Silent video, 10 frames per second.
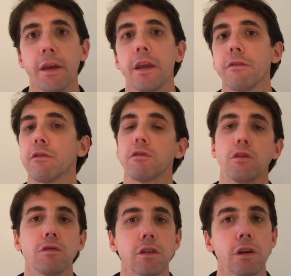If you're
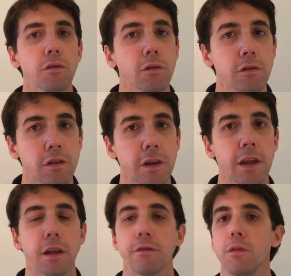using your own
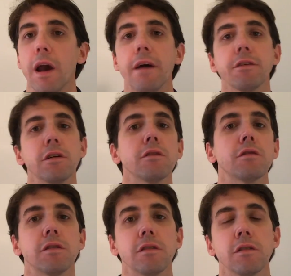set, if you have another
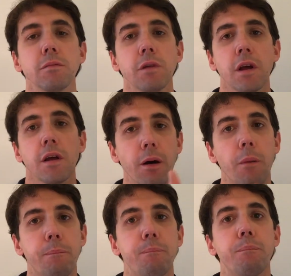system, the
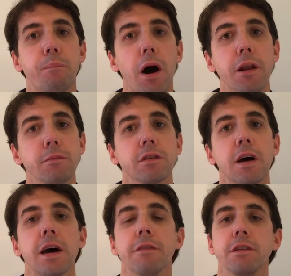bottom
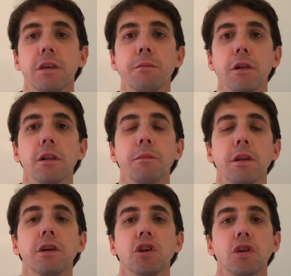side of a double
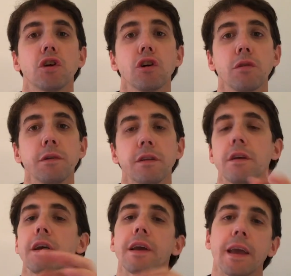elimination tournament
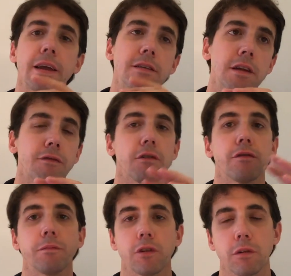can differ
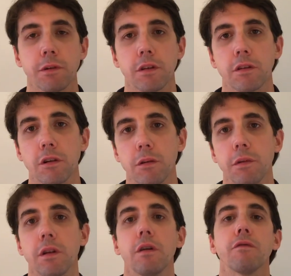from tournament to
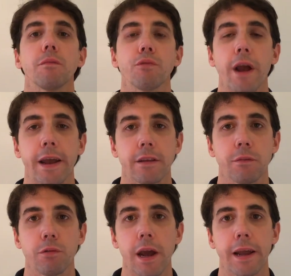tournament, from bracket to
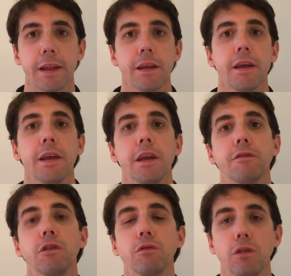bracket.
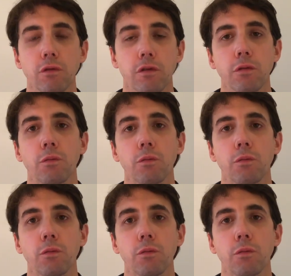If you use the